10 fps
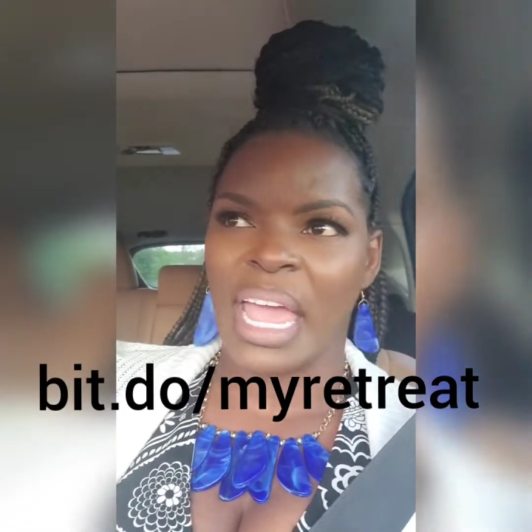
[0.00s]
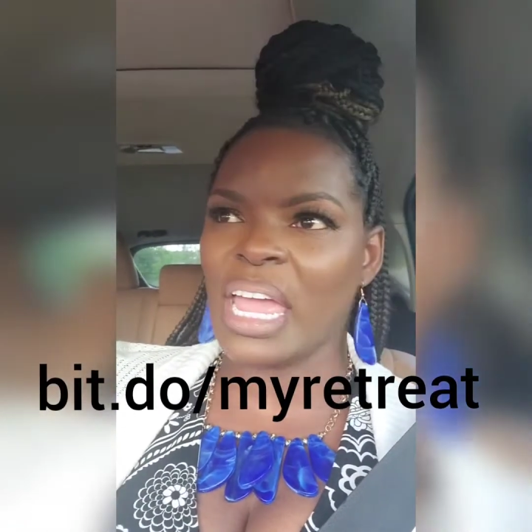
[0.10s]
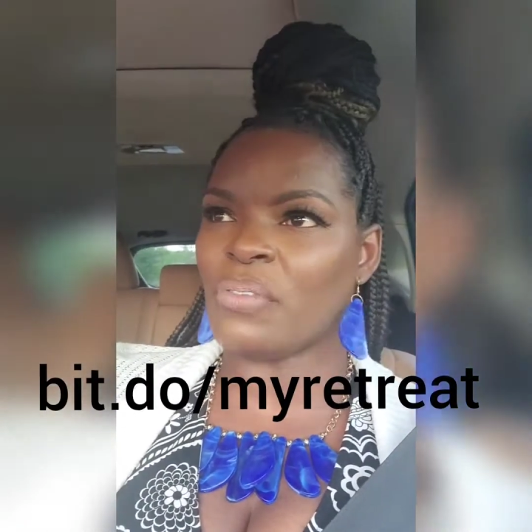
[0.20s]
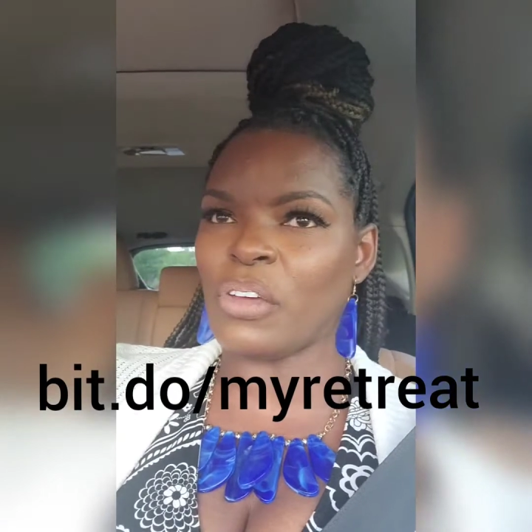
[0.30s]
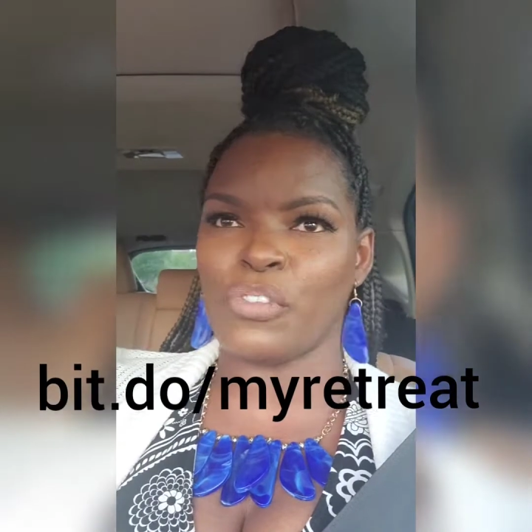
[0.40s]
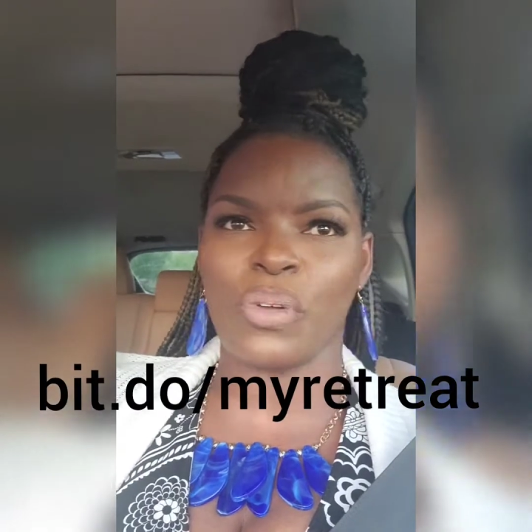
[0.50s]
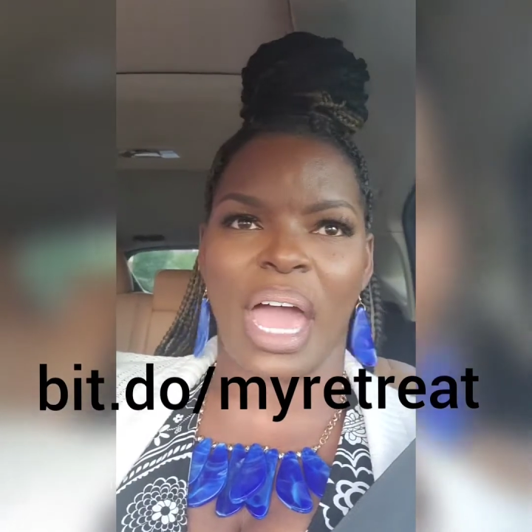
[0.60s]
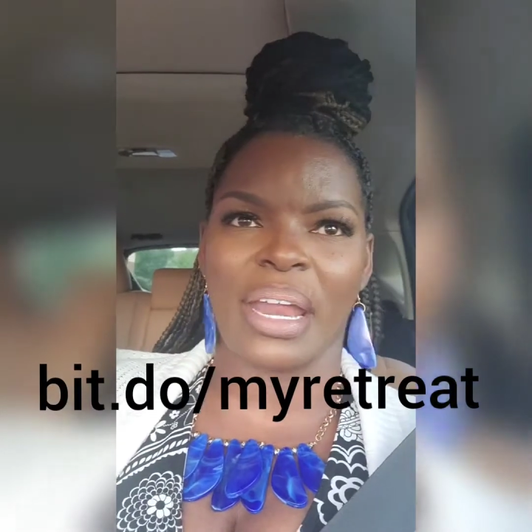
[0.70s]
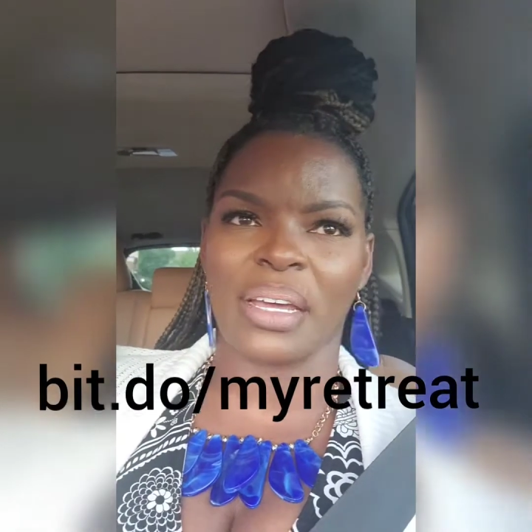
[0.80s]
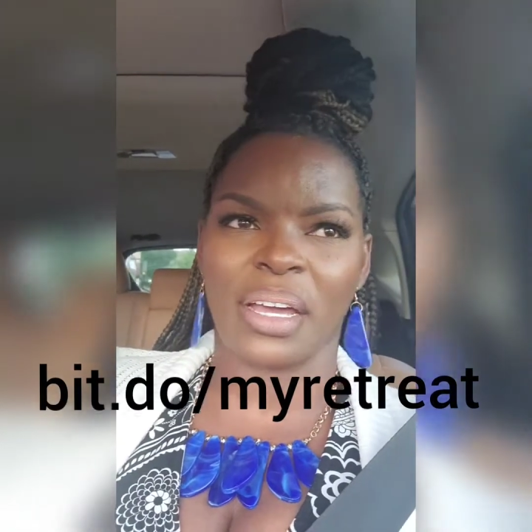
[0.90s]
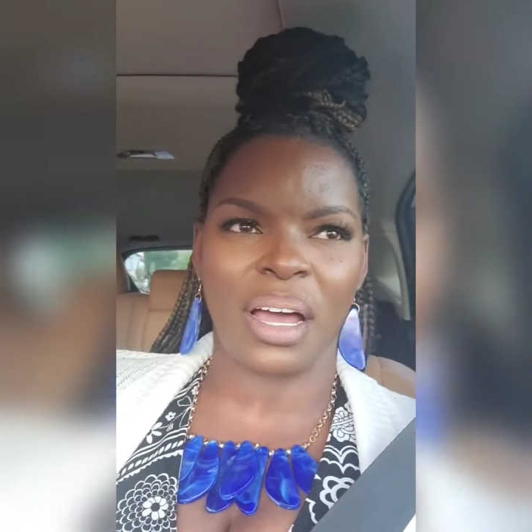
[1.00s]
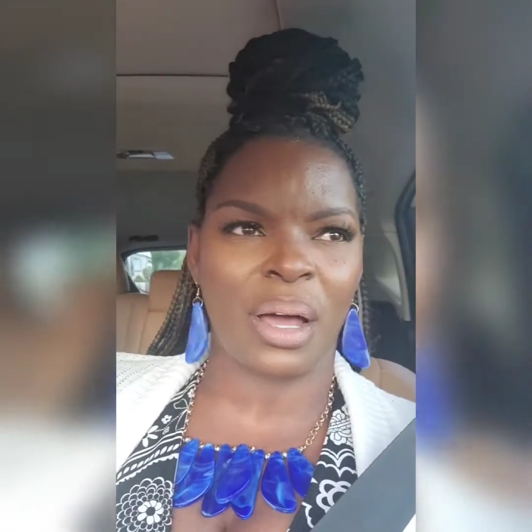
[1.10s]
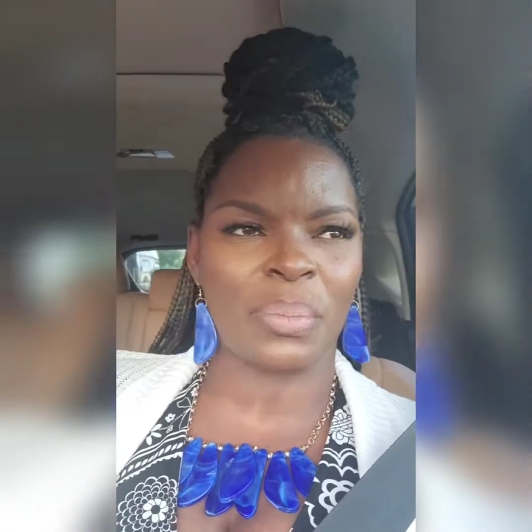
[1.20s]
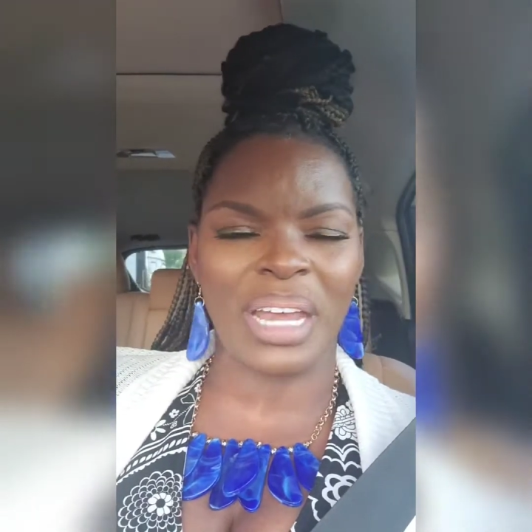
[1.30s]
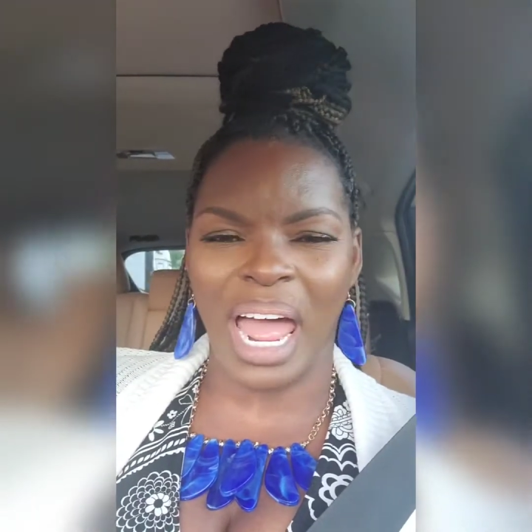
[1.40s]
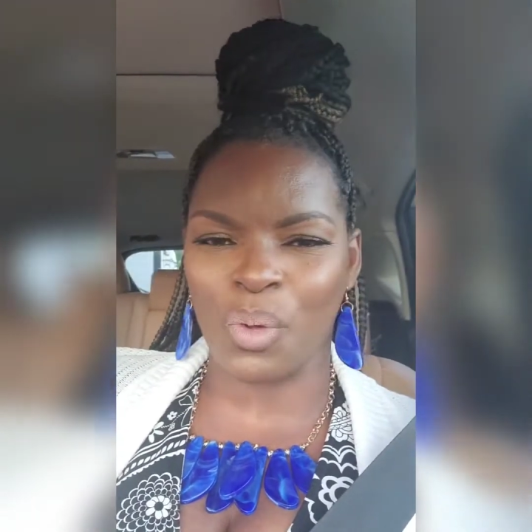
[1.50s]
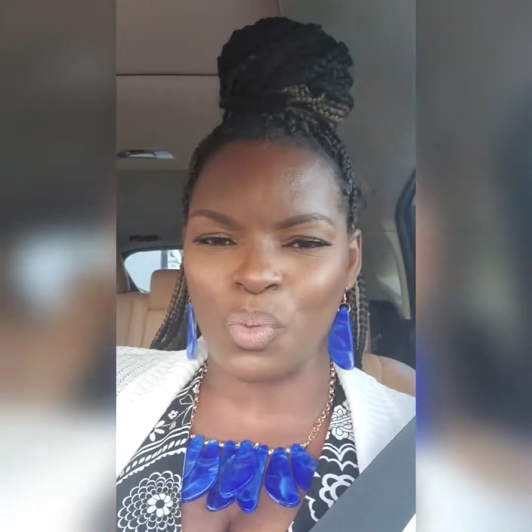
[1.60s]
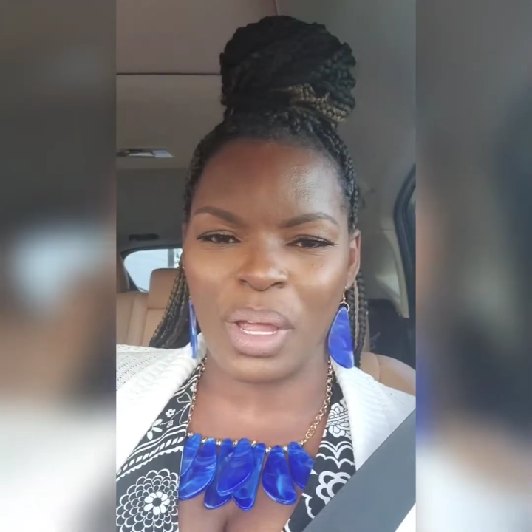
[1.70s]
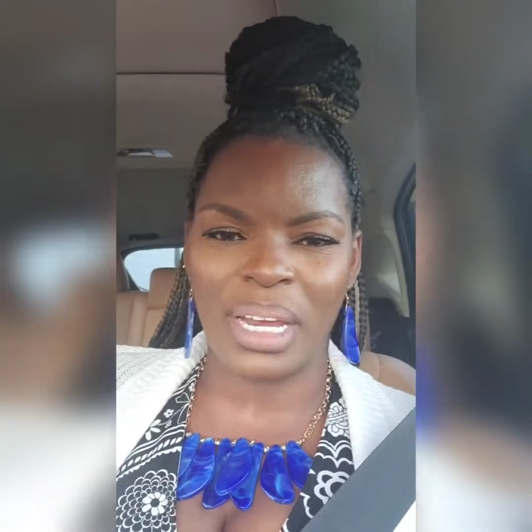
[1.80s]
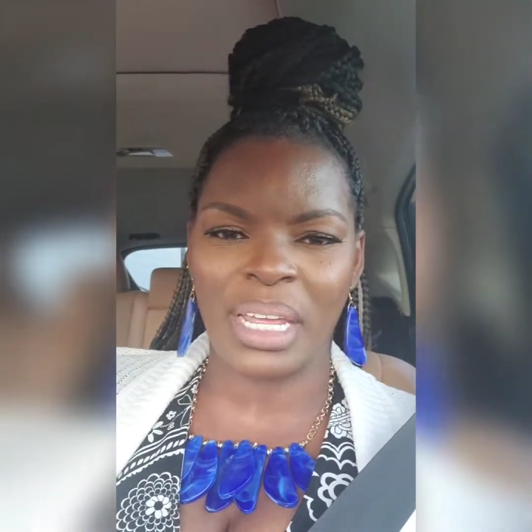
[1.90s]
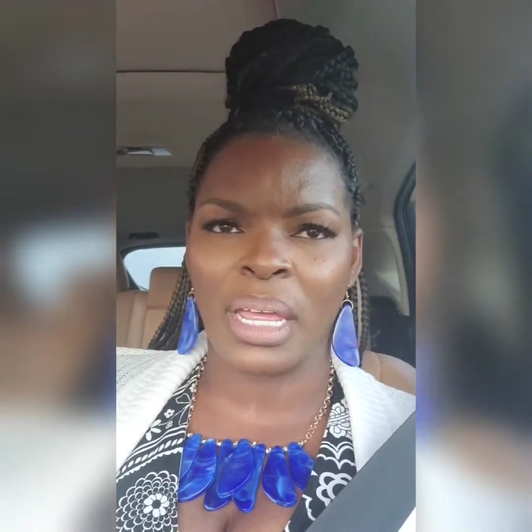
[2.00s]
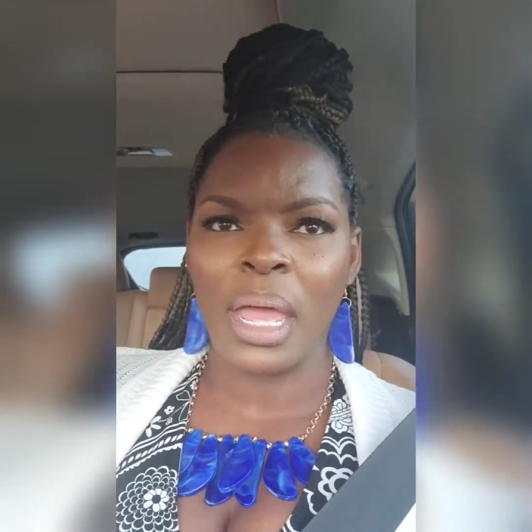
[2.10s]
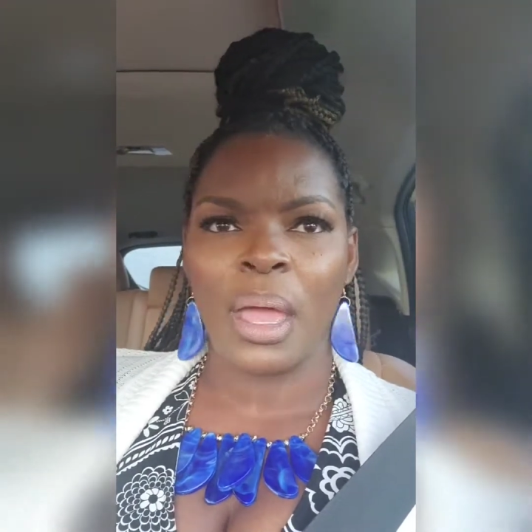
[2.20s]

even if you got to come not really